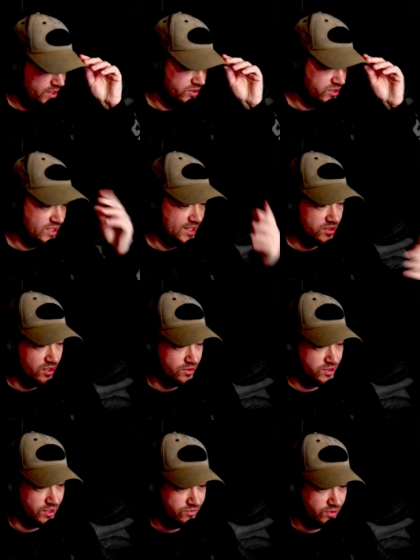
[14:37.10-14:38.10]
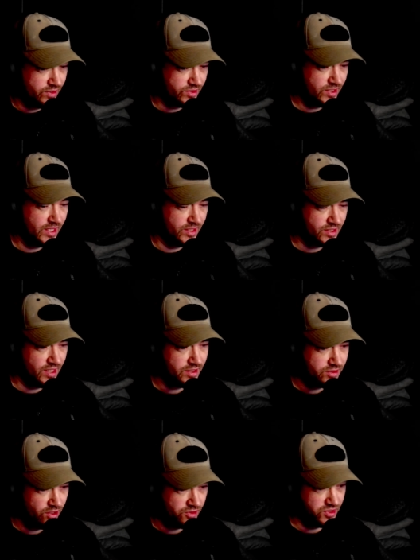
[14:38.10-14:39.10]
I don't say it's toxic for the sake of
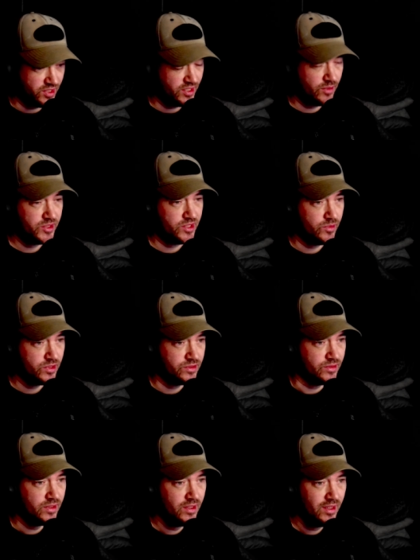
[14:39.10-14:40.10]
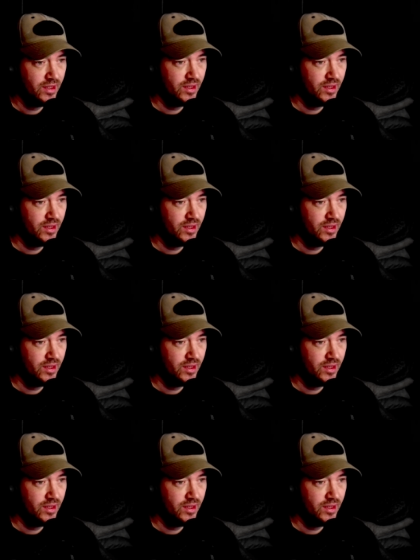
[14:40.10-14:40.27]
saying it's toxic, and I wish it wasn't.